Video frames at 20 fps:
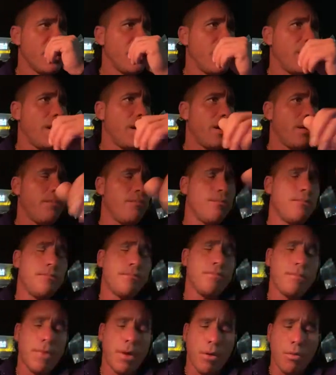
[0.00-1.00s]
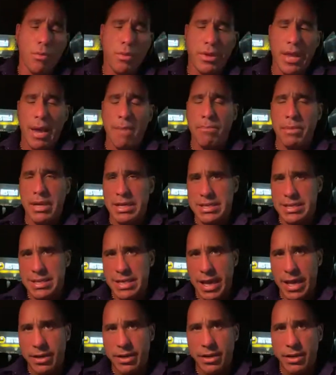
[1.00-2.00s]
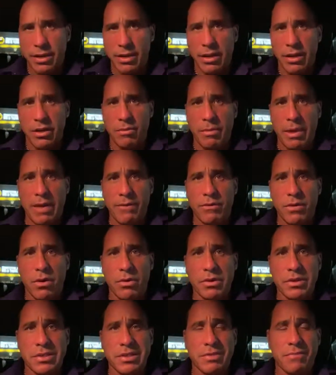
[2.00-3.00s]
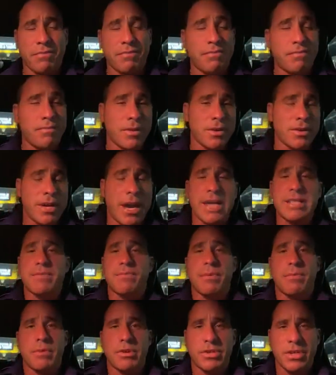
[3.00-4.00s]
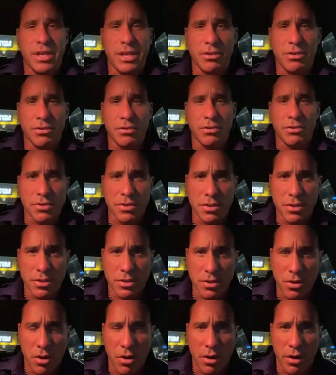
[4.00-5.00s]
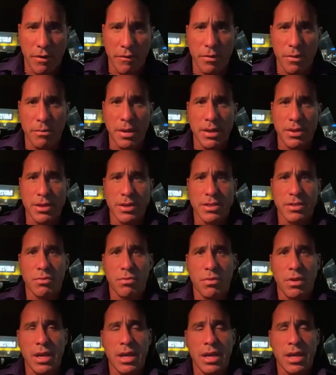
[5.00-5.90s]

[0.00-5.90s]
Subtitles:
With that being said, you may have noticed that there hasn't been much Eagles talk from me this week.